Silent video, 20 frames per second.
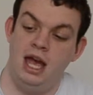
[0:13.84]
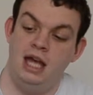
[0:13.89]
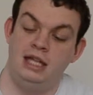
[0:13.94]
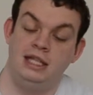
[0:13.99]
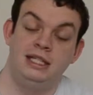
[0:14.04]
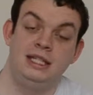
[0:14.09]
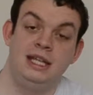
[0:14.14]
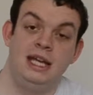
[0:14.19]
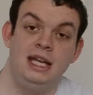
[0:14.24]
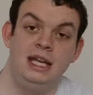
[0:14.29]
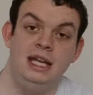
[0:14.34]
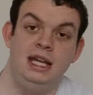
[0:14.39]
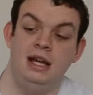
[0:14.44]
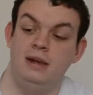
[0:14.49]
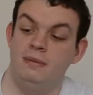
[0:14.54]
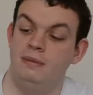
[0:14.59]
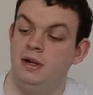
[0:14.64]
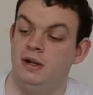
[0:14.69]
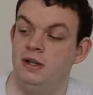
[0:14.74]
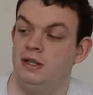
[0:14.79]
Today
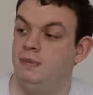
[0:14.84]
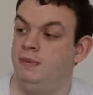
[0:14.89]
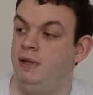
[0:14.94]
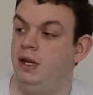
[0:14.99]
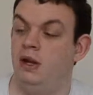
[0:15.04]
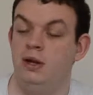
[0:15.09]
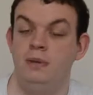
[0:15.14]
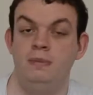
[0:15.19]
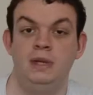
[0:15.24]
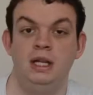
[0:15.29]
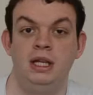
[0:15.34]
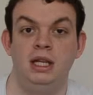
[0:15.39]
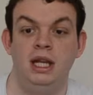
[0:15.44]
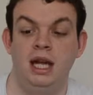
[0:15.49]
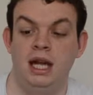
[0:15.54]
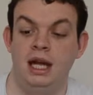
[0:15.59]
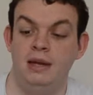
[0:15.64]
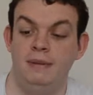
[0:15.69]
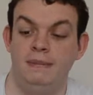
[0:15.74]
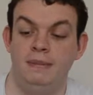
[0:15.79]
I'm going to be opening
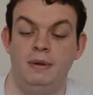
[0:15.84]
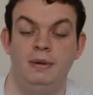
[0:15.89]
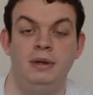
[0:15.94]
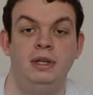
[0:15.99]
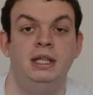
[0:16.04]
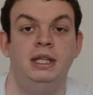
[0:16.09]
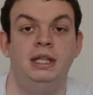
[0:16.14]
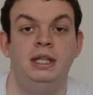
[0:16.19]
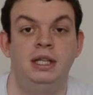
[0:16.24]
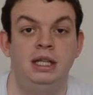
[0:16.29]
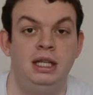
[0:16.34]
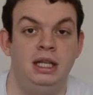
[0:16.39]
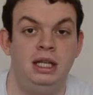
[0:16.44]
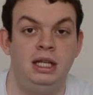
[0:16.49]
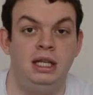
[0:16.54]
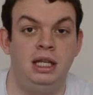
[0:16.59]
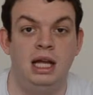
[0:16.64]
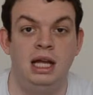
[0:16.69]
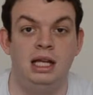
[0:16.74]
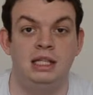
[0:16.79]
and building
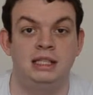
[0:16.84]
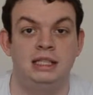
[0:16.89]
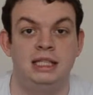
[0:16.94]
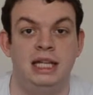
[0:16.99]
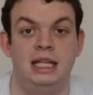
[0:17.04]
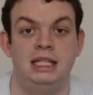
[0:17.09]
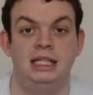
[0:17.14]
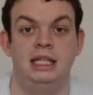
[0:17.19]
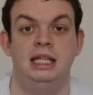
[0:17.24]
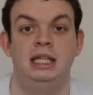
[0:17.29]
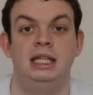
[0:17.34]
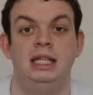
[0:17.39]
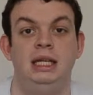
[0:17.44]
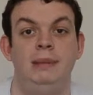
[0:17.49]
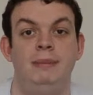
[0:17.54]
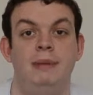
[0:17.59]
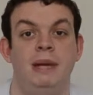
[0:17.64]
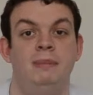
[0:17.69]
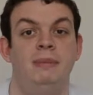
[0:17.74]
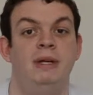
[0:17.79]
the last set in the
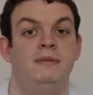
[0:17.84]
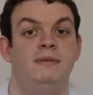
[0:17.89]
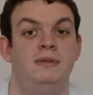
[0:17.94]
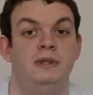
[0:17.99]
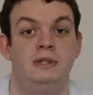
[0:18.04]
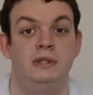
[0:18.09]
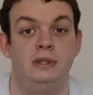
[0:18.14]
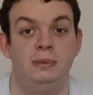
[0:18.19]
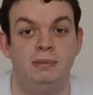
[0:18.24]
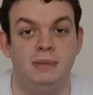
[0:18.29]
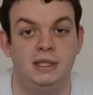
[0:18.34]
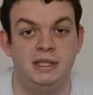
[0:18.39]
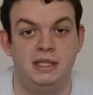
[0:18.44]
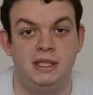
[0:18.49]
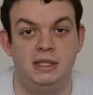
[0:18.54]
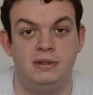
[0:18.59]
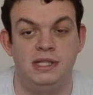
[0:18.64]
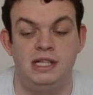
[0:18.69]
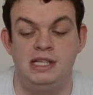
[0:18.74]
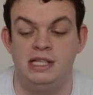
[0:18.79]
Batman vs Superman
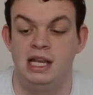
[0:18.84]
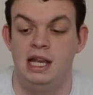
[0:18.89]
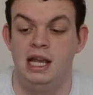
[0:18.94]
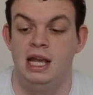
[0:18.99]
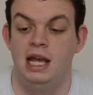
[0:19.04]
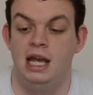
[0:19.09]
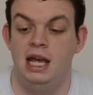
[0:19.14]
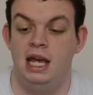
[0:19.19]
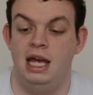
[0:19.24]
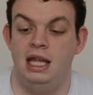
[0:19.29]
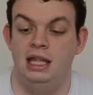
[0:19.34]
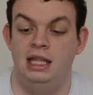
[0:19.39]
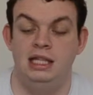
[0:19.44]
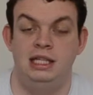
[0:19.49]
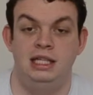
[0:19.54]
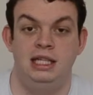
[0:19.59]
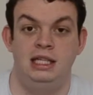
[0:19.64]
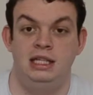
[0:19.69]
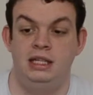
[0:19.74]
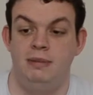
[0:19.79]
series.
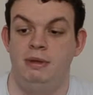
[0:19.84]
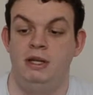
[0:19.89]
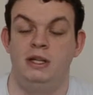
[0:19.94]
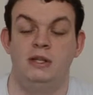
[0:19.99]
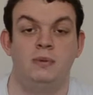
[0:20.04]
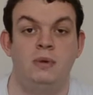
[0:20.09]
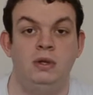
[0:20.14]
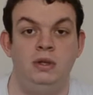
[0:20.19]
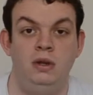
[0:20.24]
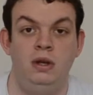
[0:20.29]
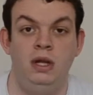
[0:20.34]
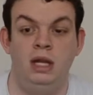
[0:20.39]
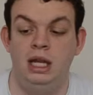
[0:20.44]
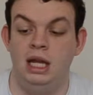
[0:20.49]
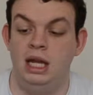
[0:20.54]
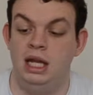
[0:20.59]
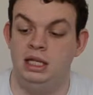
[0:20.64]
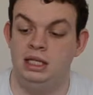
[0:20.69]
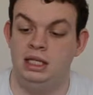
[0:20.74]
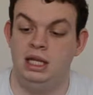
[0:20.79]
This is the biggest one you can
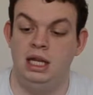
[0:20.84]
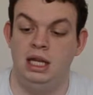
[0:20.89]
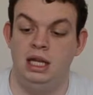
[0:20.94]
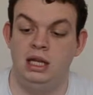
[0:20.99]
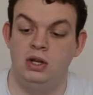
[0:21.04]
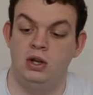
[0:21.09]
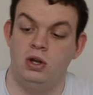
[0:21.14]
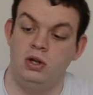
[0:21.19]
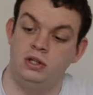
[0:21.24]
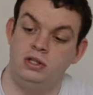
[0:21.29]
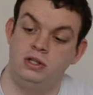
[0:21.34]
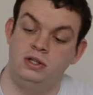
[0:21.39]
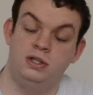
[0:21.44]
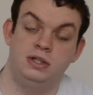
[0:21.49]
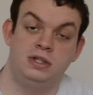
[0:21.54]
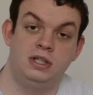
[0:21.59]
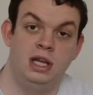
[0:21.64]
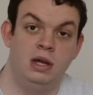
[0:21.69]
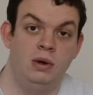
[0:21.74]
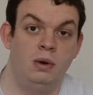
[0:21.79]
get. It
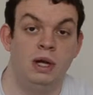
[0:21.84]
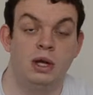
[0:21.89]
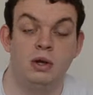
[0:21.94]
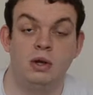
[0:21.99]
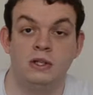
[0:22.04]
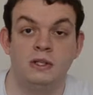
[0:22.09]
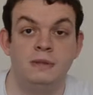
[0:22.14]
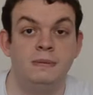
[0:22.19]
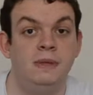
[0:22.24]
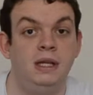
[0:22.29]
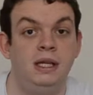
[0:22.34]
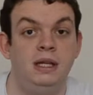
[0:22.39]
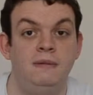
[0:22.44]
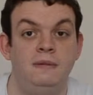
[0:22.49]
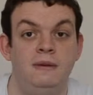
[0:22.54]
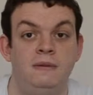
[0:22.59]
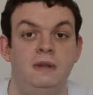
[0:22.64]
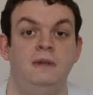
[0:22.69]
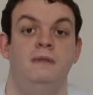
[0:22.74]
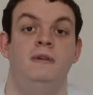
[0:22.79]
cost me
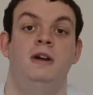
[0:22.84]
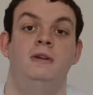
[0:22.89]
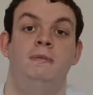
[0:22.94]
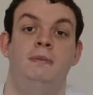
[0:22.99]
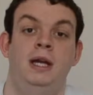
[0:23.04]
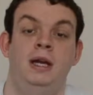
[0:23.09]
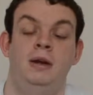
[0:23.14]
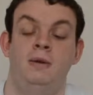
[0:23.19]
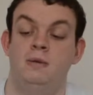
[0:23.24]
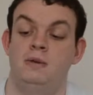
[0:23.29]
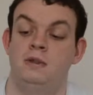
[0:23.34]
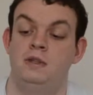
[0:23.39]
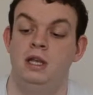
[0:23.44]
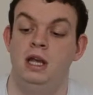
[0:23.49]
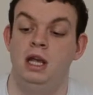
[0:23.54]
£55.